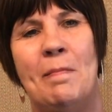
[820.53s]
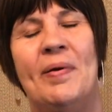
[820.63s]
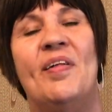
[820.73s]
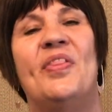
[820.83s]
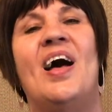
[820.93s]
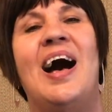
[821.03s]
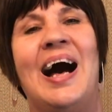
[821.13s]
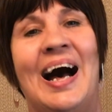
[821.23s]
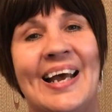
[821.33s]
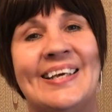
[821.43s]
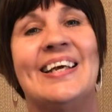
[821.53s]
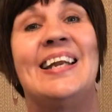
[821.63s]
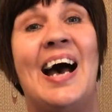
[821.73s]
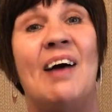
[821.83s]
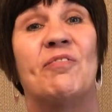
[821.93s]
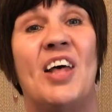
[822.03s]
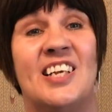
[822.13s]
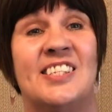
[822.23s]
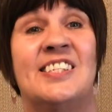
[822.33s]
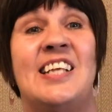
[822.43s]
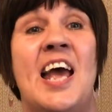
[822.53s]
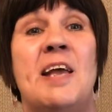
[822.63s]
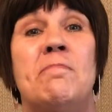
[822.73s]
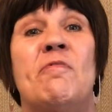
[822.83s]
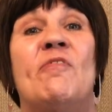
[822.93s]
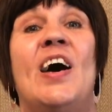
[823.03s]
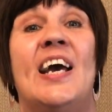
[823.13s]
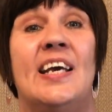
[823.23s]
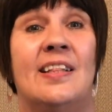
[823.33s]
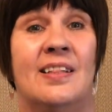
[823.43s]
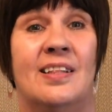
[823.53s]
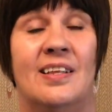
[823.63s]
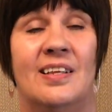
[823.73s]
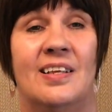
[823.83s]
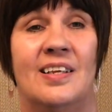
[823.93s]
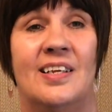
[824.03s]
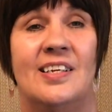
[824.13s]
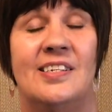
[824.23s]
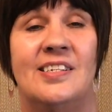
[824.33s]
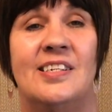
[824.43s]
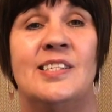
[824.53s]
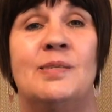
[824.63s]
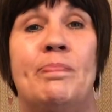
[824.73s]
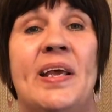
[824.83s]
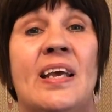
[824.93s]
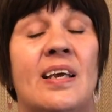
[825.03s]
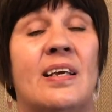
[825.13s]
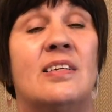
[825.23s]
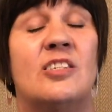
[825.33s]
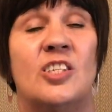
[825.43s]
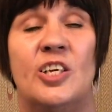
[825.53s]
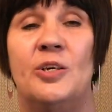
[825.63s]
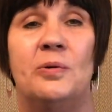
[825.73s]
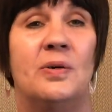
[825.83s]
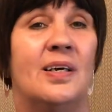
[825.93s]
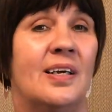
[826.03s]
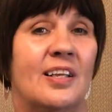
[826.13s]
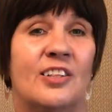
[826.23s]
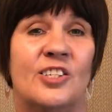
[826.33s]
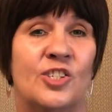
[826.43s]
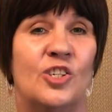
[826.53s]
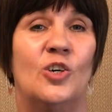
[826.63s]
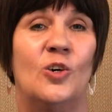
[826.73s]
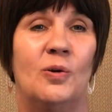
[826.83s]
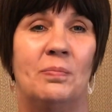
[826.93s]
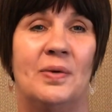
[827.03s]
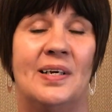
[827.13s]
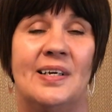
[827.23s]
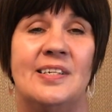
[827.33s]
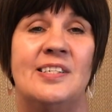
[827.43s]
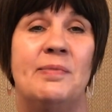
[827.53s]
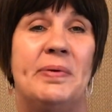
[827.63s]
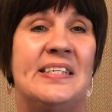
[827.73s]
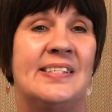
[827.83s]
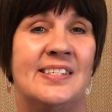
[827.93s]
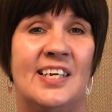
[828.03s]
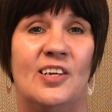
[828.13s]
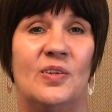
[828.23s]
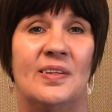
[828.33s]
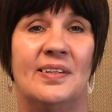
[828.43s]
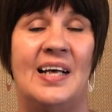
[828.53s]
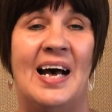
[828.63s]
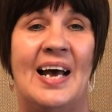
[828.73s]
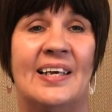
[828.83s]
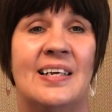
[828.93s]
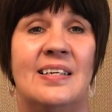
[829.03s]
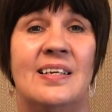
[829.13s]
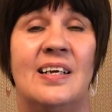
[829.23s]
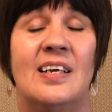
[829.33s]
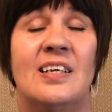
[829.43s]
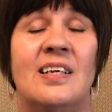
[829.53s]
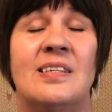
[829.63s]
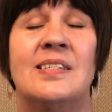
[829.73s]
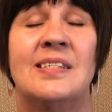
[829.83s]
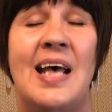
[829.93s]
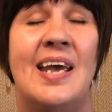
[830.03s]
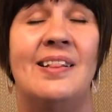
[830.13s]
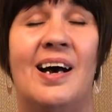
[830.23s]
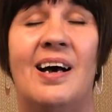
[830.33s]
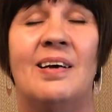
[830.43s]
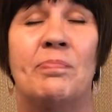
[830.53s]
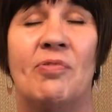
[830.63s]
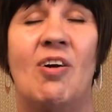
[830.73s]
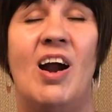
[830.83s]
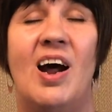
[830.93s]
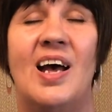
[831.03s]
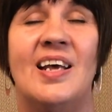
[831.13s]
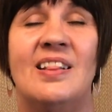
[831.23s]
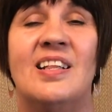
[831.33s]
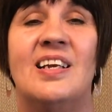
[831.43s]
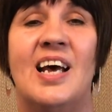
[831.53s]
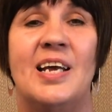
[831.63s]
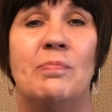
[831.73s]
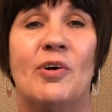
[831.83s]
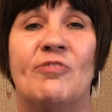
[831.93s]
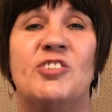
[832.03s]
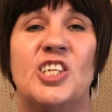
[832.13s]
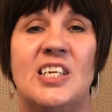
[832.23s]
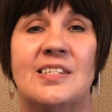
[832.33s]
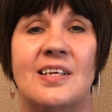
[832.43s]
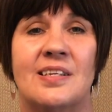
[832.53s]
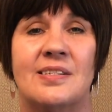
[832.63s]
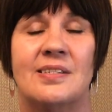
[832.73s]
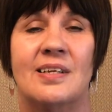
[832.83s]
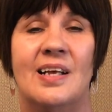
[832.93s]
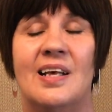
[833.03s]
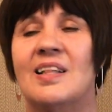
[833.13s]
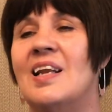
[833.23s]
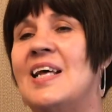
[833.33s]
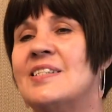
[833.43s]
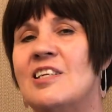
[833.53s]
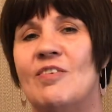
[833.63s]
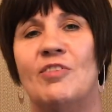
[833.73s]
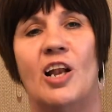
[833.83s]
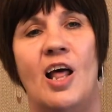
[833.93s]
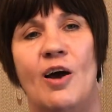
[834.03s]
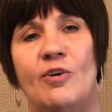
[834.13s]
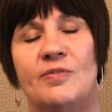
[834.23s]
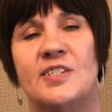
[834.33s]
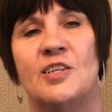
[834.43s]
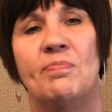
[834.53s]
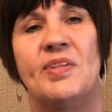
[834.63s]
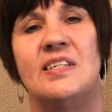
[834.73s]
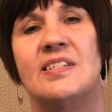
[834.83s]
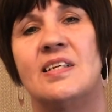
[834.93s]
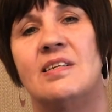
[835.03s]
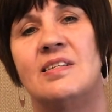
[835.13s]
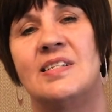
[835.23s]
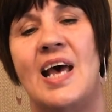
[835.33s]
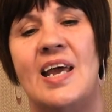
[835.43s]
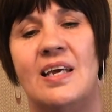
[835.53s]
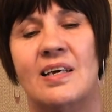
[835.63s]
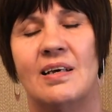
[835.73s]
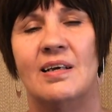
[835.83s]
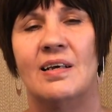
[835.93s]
but that I can have that same faith to speak to the storm to be still, that I can say that prayer in the name of Jesus. The lesson of the loaves, something to take